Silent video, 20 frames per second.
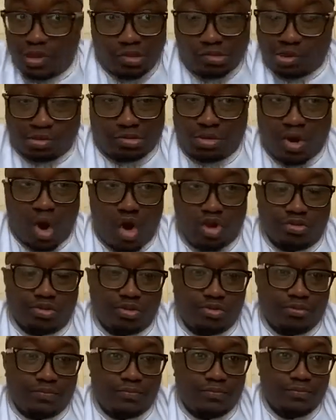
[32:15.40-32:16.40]
Wrong.
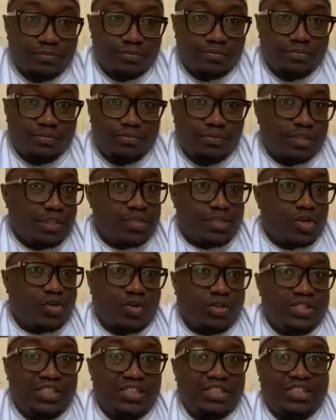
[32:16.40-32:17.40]
It's a
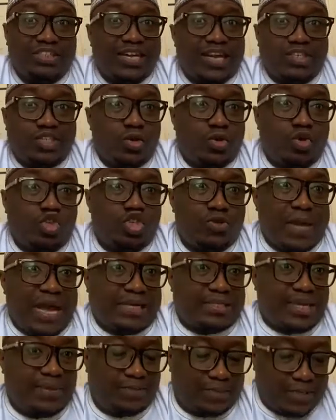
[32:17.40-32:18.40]
condition that's not going to be
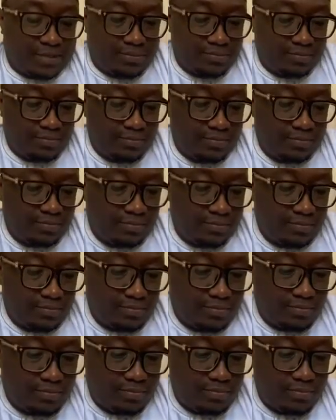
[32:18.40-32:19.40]
accepted.
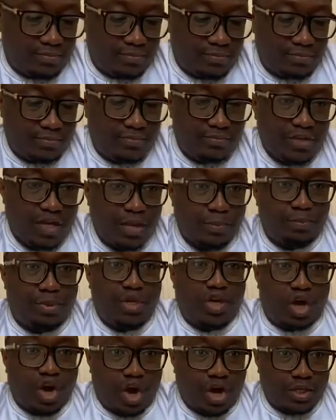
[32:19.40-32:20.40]

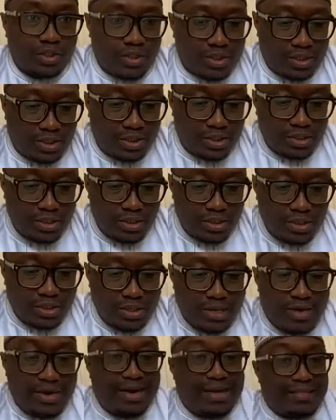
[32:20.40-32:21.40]
Because
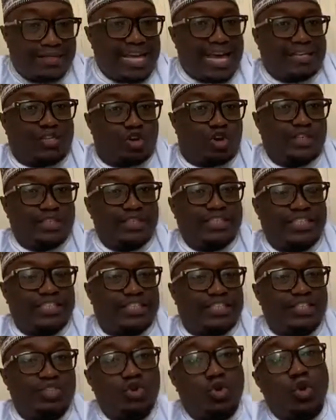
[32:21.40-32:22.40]
that
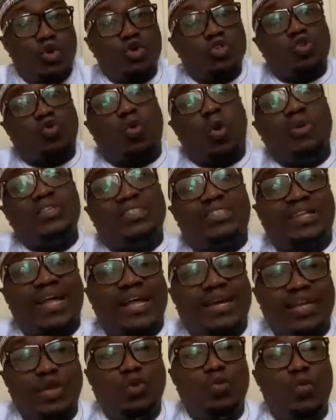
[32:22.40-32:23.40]
condition goes contrary,
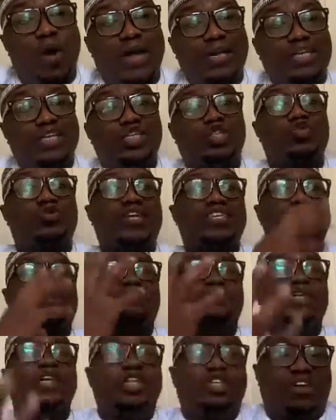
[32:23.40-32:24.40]
one, to the
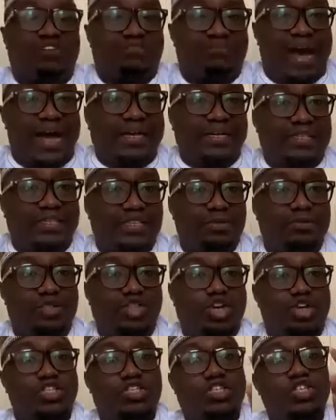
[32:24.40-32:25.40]
spirit of marriage,
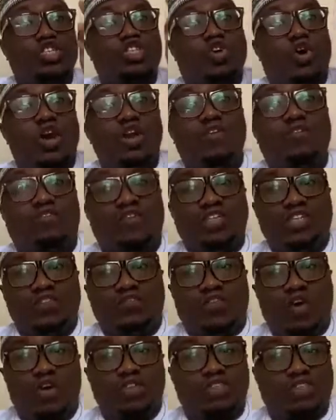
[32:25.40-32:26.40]
because she's calling for
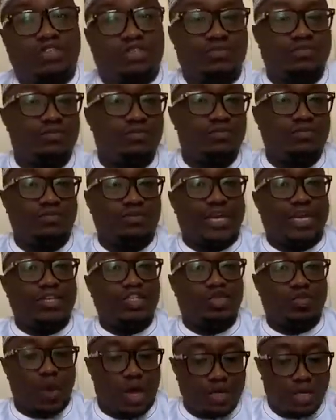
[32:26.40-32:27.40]
divorce. That is
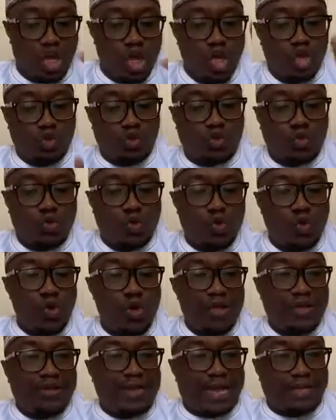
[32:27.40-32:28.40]
one. Two,
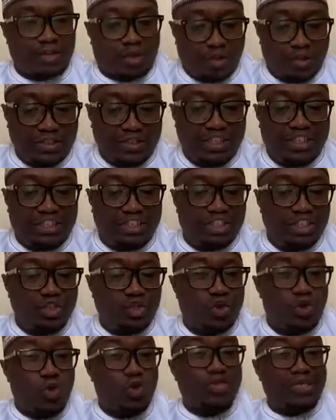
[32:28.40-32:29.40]
that condition
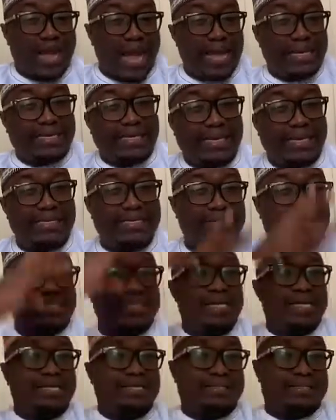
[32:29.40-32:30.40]
goes against
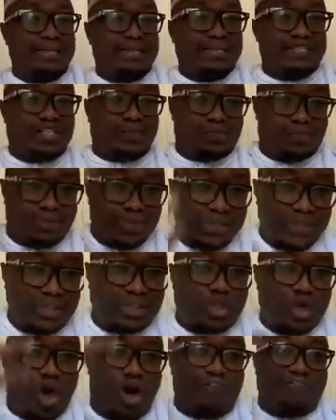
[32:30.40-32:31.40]
the spirit
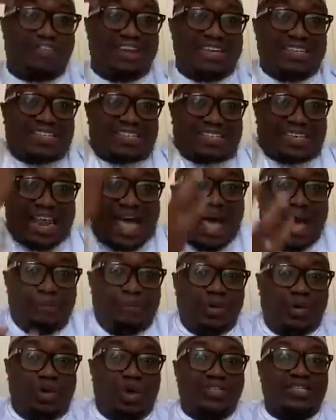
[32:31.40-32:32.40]
of Islam,
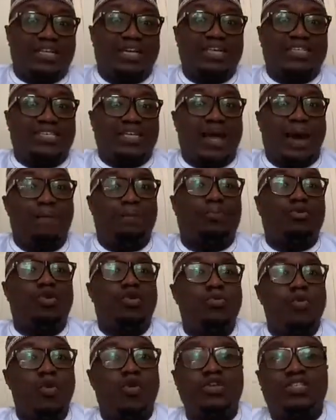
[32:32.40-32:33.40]
because Islam
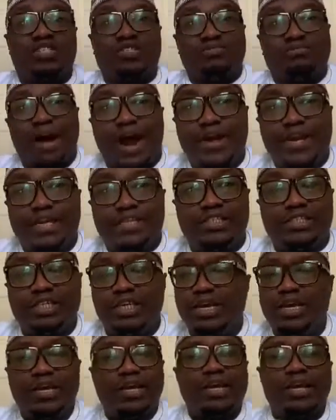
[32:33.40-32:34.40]
promotes marriage.
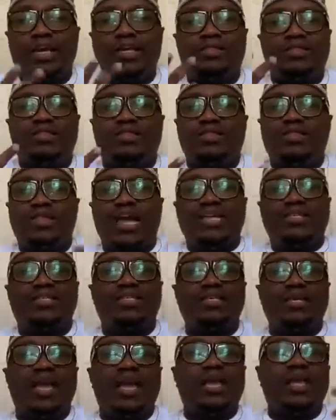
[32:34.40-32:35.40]
It
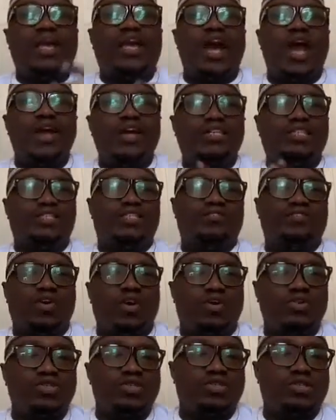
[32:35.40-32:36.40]
doesn't encourage
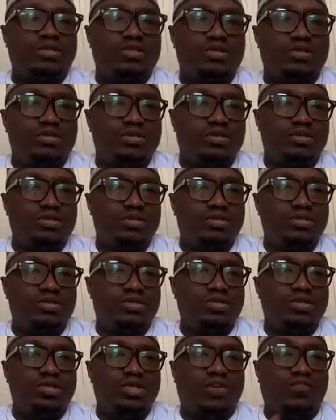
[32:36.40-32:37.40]
divorce,
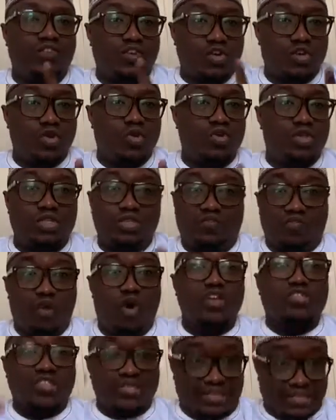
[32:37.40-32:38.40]
even though
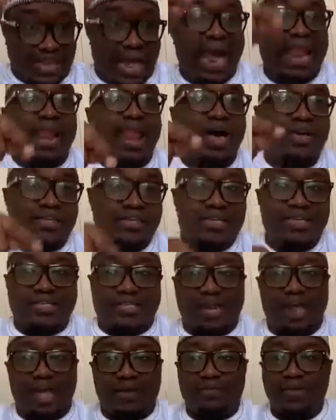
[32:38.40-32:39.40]
divorce is allowed in
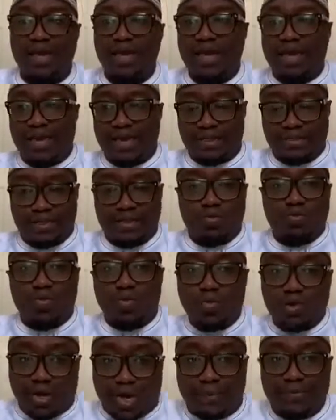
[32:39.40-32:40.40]
Islam, and then we'll
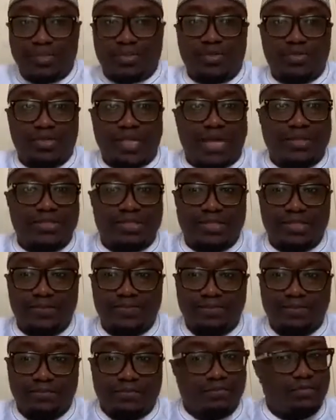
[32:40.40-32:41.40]
come to that
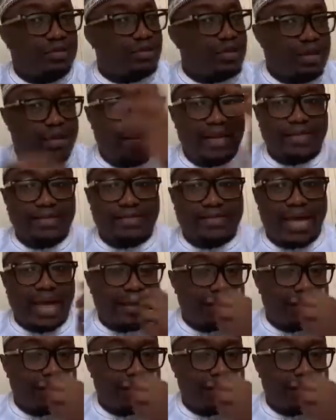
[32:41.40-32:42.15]
later.